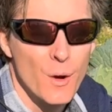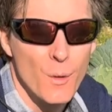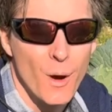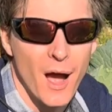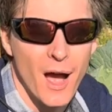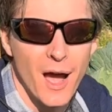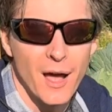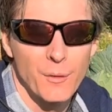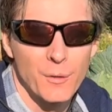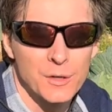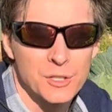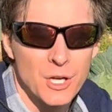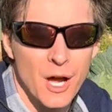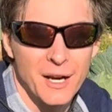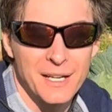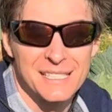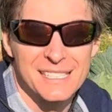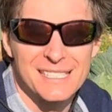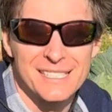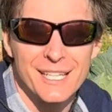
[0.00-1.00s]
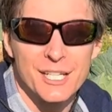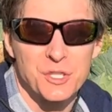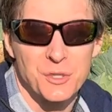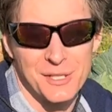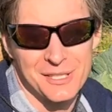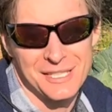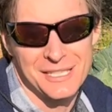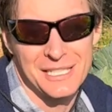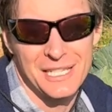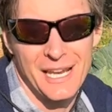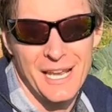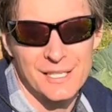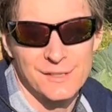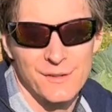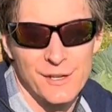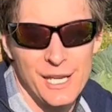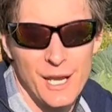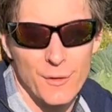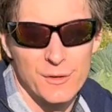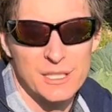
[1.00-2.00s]
We're talking citrus in today's
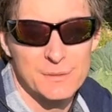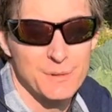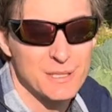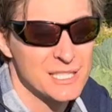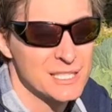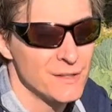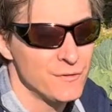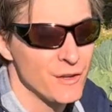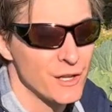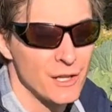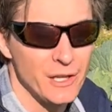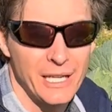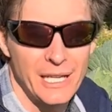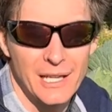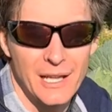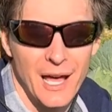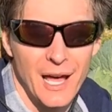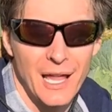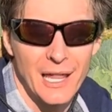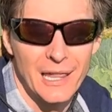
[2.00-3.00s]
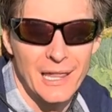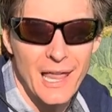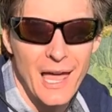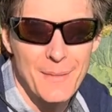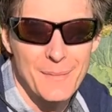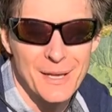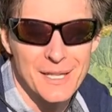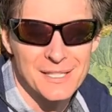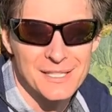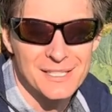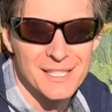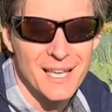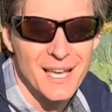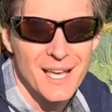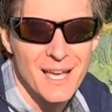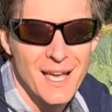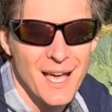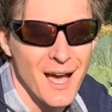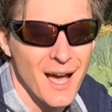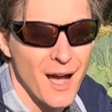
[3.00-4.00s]
video, specifically lemons,
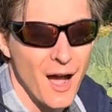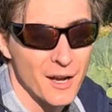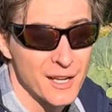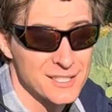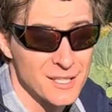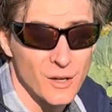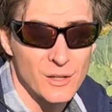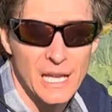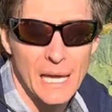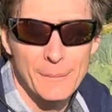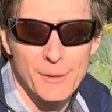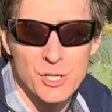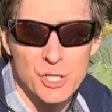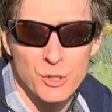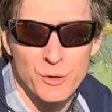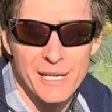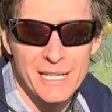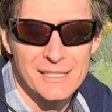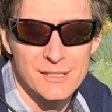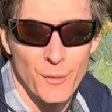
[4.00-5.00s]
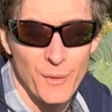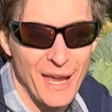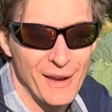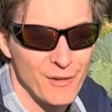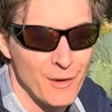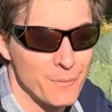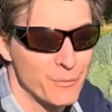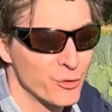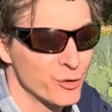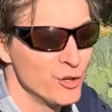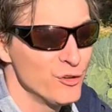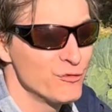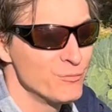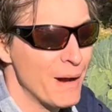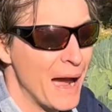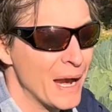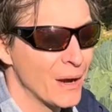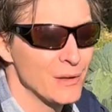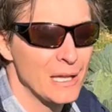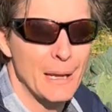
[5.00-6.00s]
because our lemon trees, we have improved
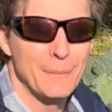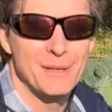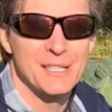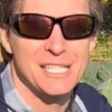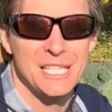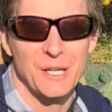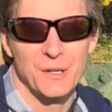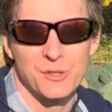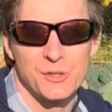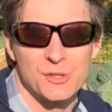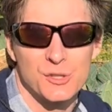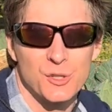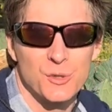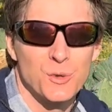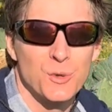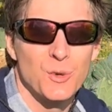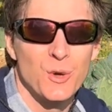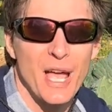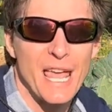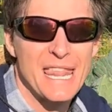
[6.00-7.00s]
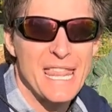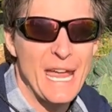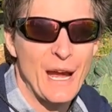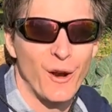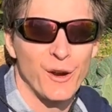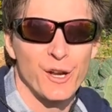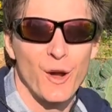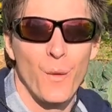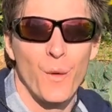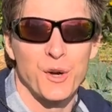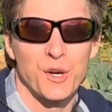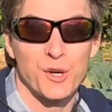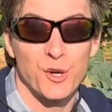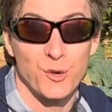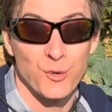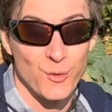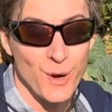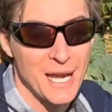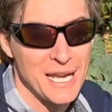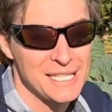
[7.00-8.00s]
Meyer lemons here at the school and they are going
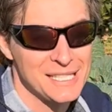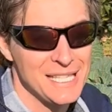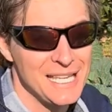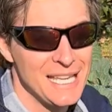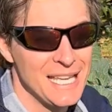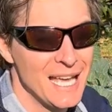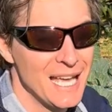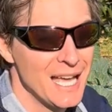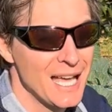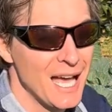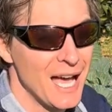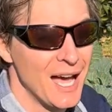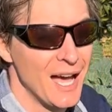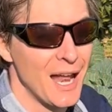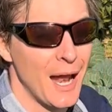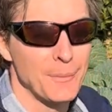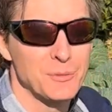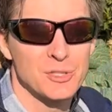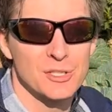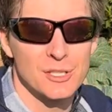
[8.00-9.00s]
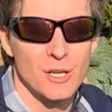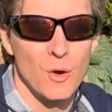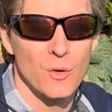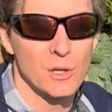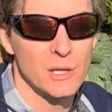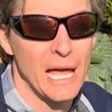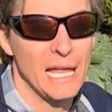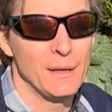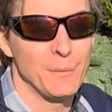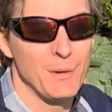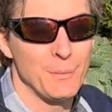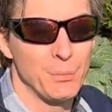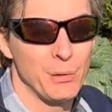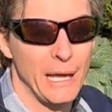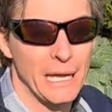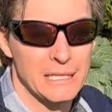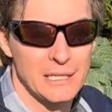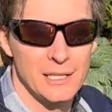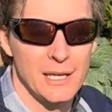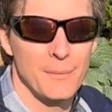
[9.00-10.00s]
crazy. I'm so glad that we
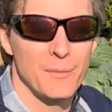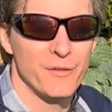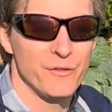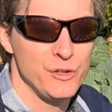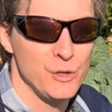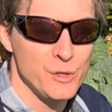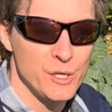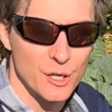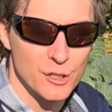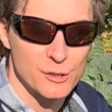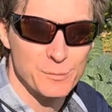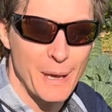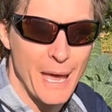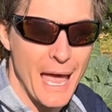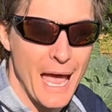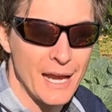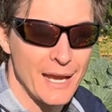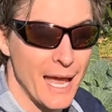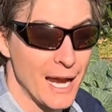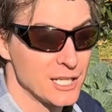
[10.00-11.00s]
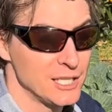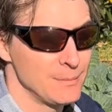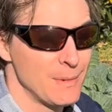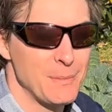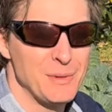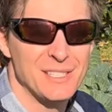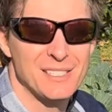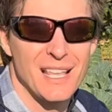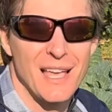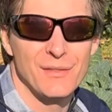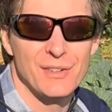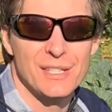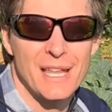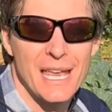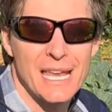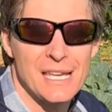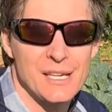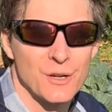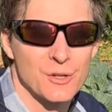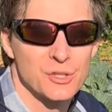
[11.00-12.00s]
planted them a few years back, actually maybe
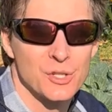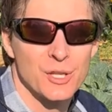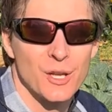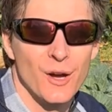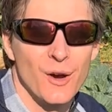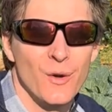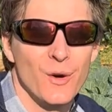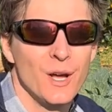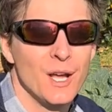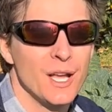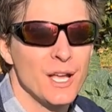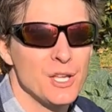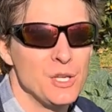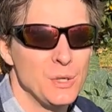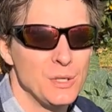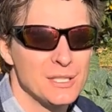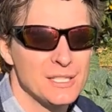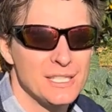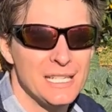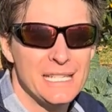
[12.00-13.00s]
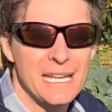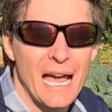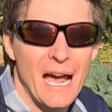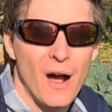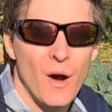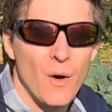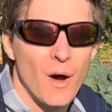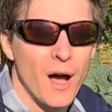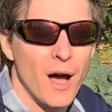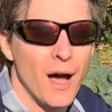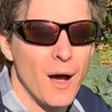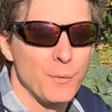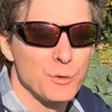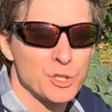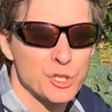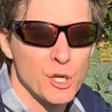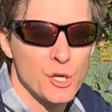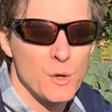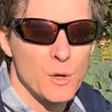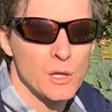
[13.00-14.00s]
7-8 years ago. You can see now, we'll
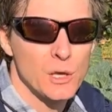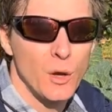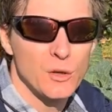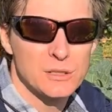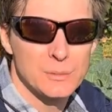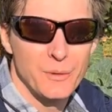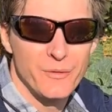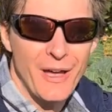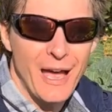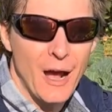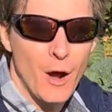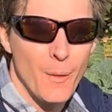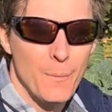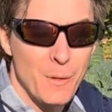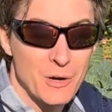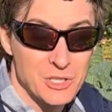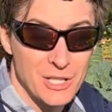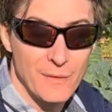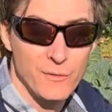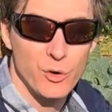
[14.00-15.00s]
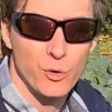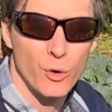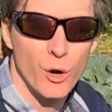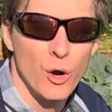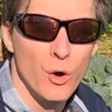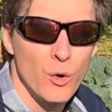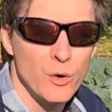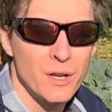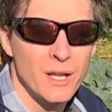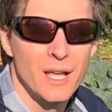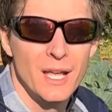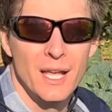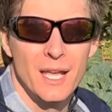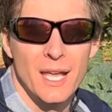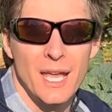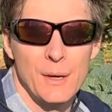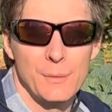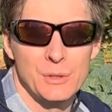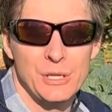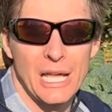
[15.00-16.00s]
show you a close-up of how much they've grown
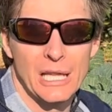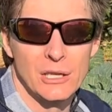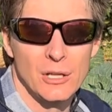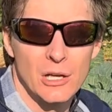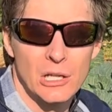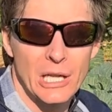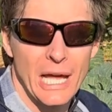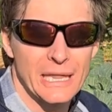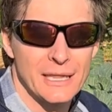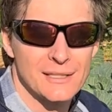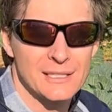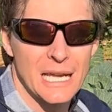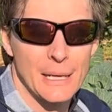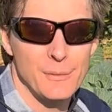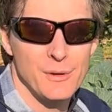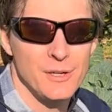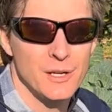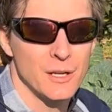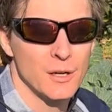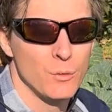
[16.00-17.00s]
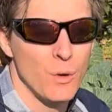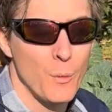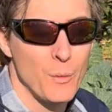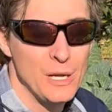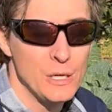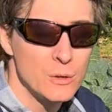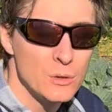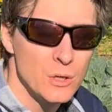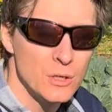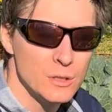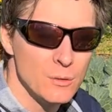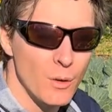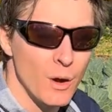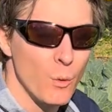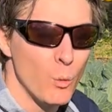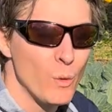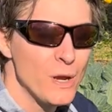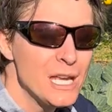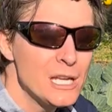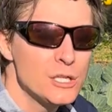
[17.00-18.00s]
and what they look like this time of year, what
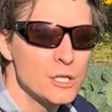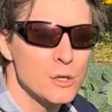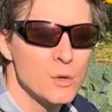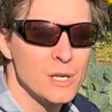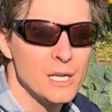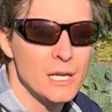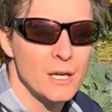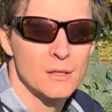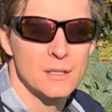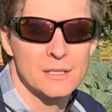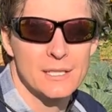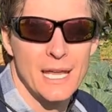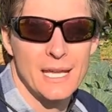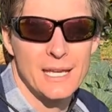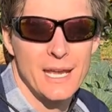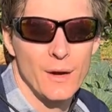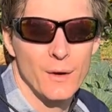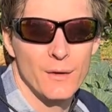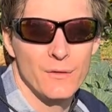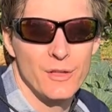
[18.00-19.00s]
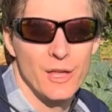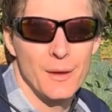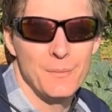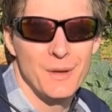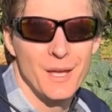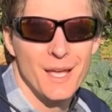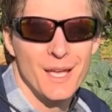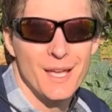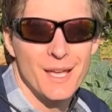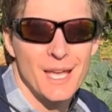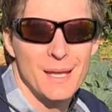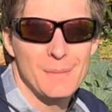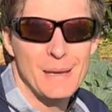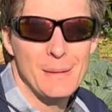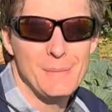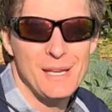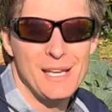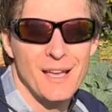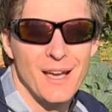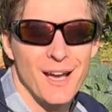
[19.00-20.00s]
we do here to take care of them. And
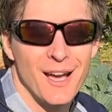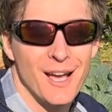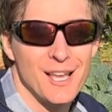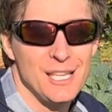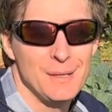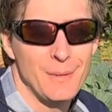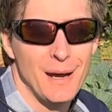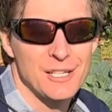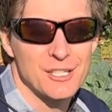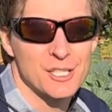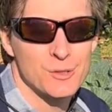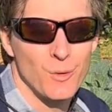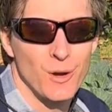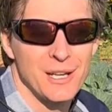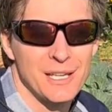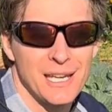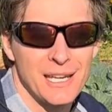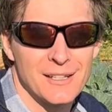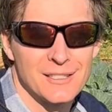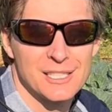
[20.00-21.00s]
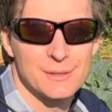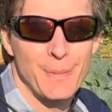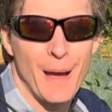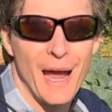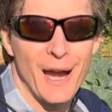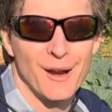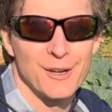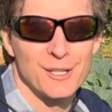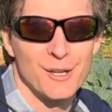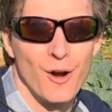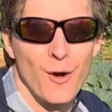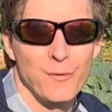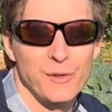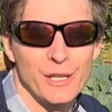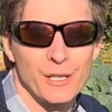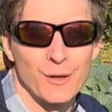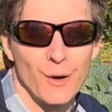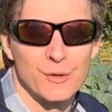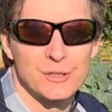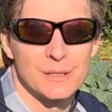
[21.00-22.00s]
maybe you might just want to get inspired to
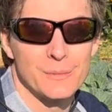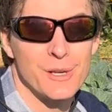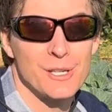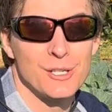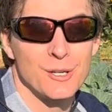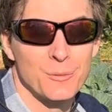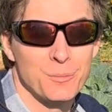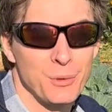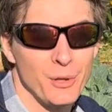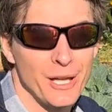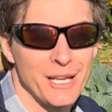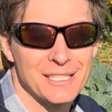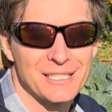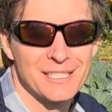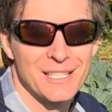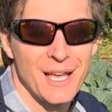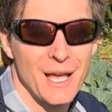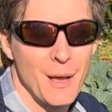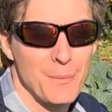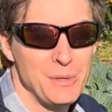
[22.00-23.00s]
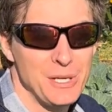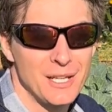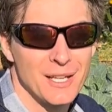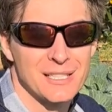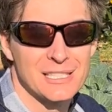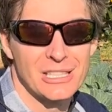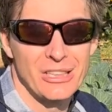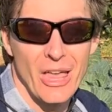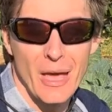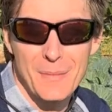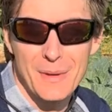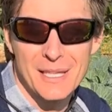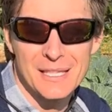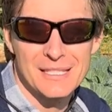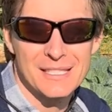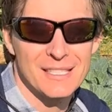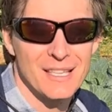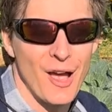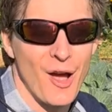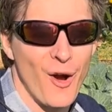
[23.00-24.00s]
hopefully grow some at your place, because
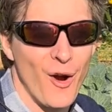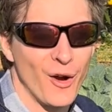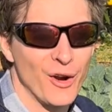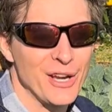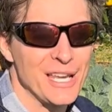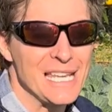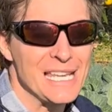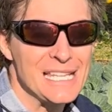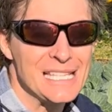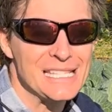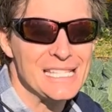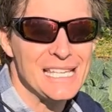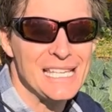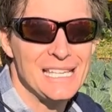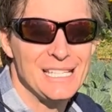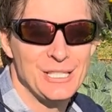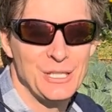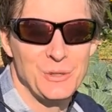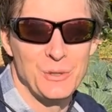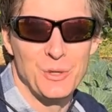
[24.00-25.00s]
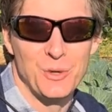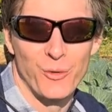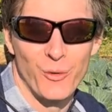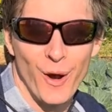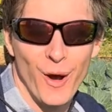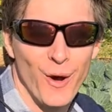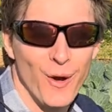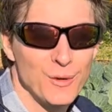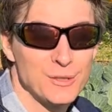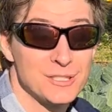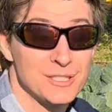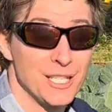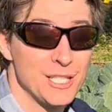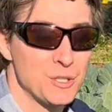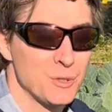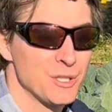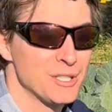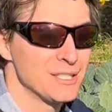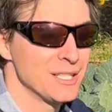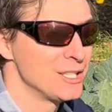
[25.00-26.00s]
lemons are easy to grow.
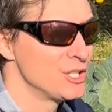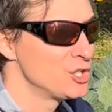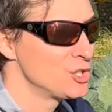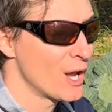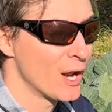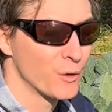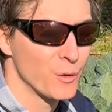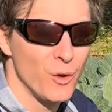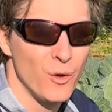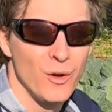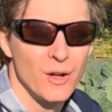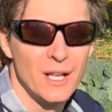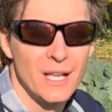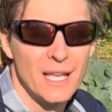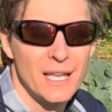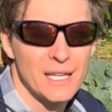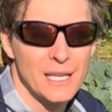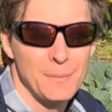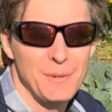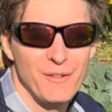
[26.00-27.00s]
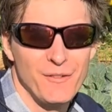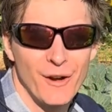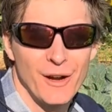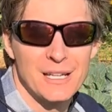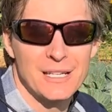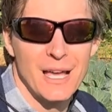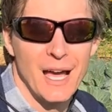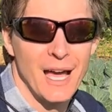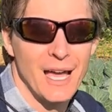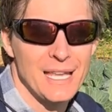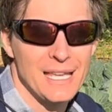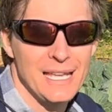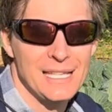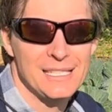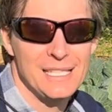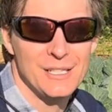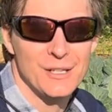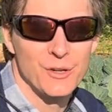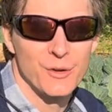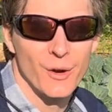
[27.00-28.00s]
Citrus in general can be very
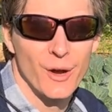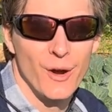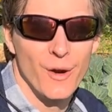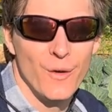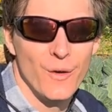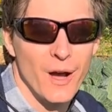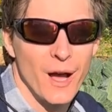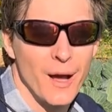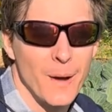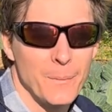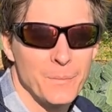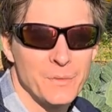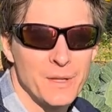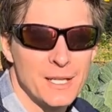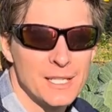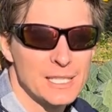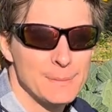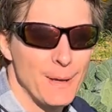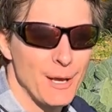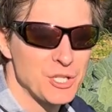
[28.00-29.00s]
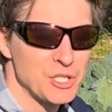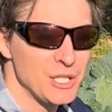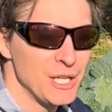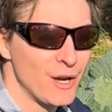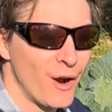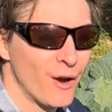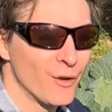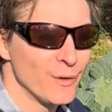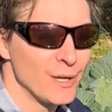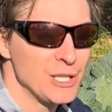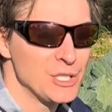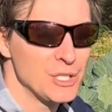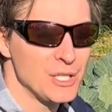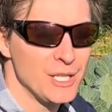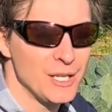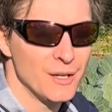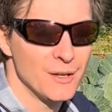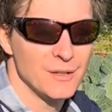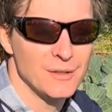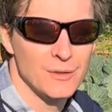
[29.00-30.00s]
easy to grow, especially in our region
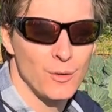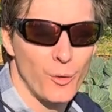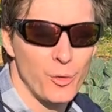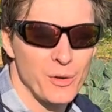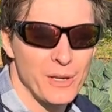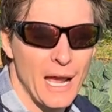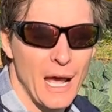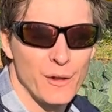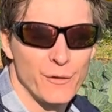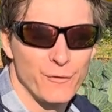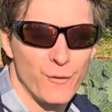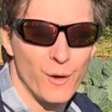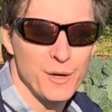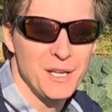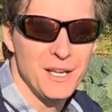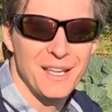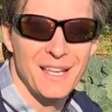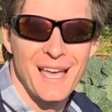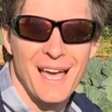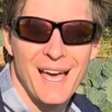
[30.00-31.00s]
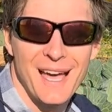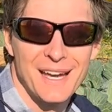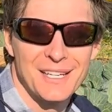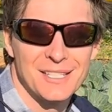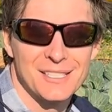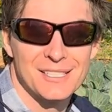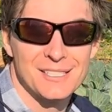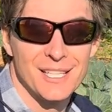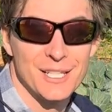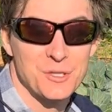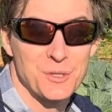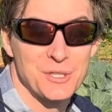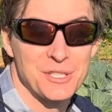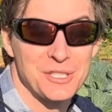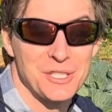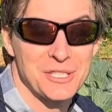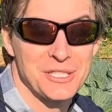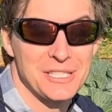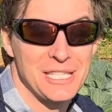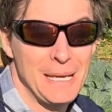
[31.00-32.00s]
here in Northern California. The citrus
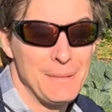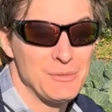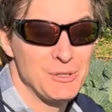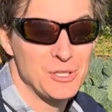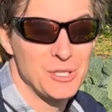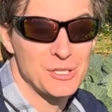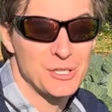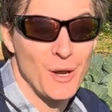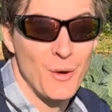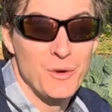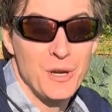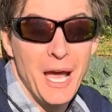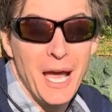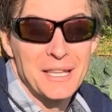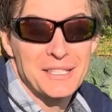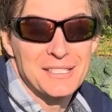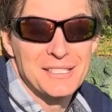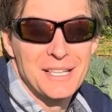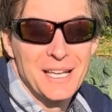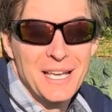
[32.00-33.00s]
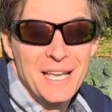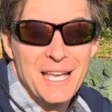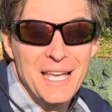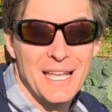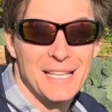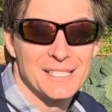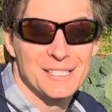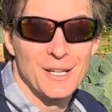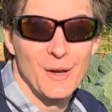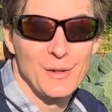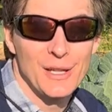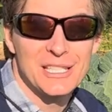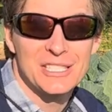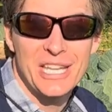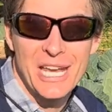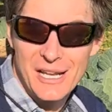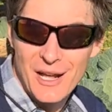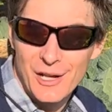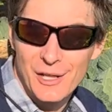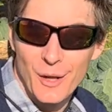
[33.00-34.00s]
just seem to just go nuts. And so let's
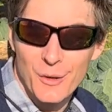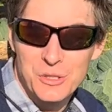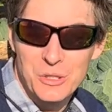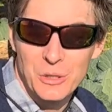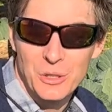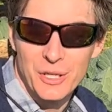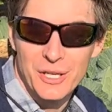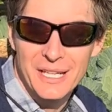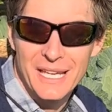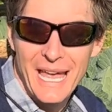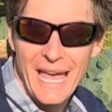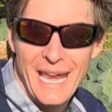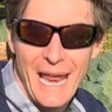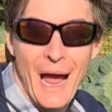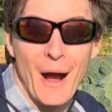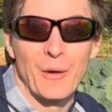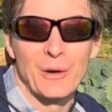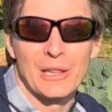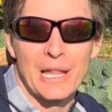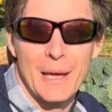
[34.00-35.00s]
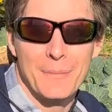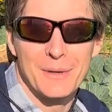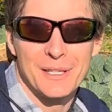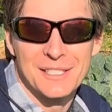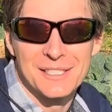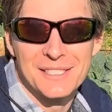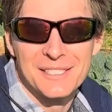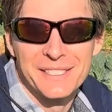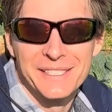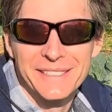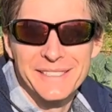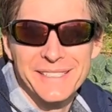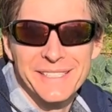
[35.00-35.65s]
take a closer look at our lemons.